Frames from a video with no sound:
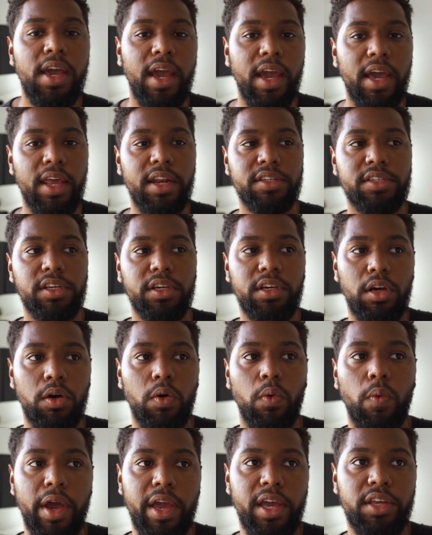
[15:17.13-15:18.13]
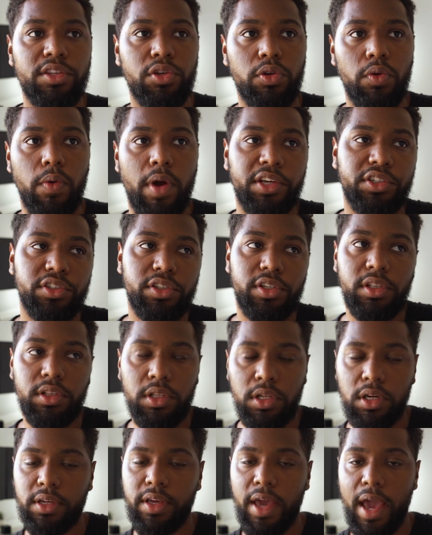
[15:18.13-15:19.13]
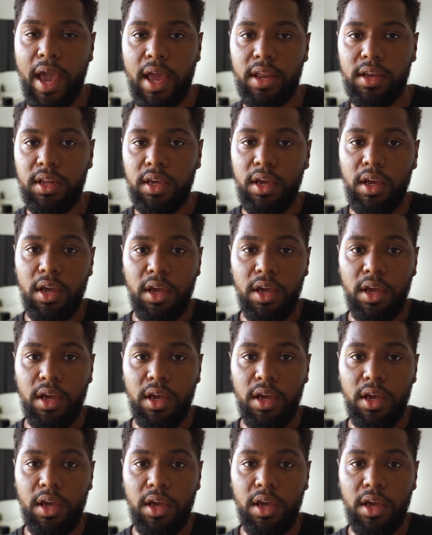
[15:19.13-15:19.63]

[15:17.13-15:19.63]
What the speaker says: And it's a good way to actually look at